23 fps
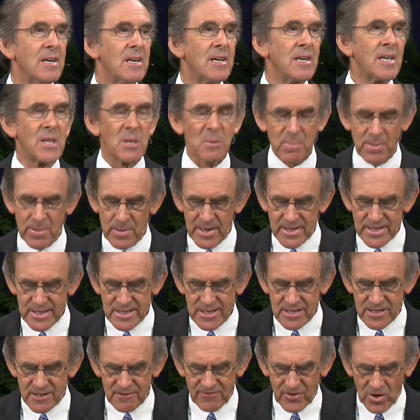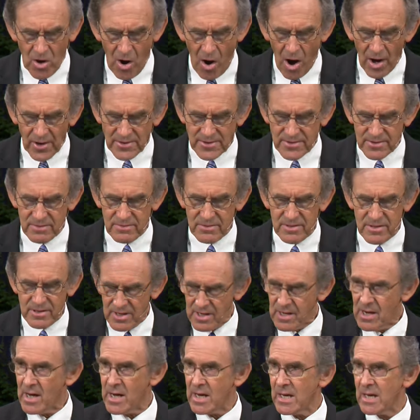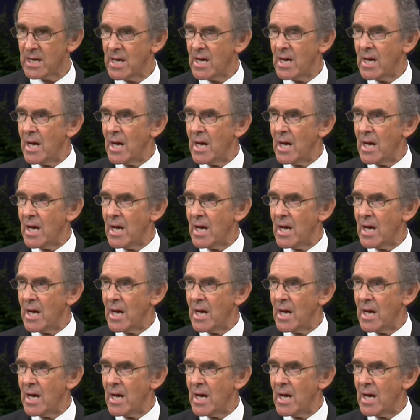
in the presence of God today.